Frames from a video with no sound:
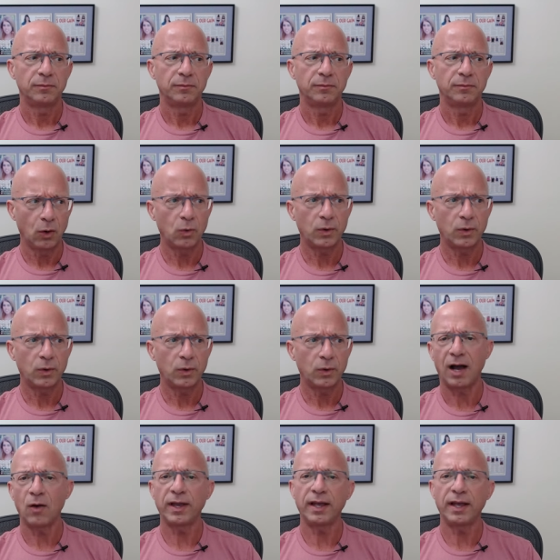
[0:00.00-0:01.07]
be okay?
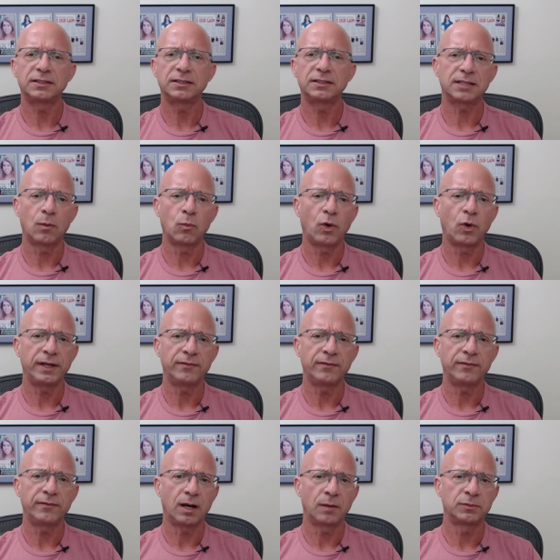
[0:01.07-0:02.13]
How can someone
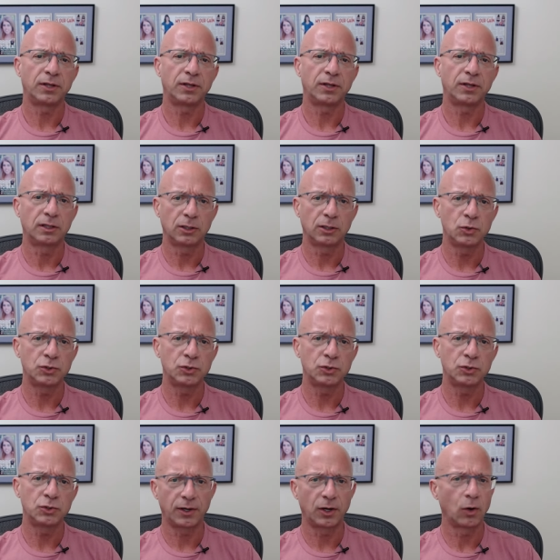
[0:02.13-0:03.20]
even come to the conclusion that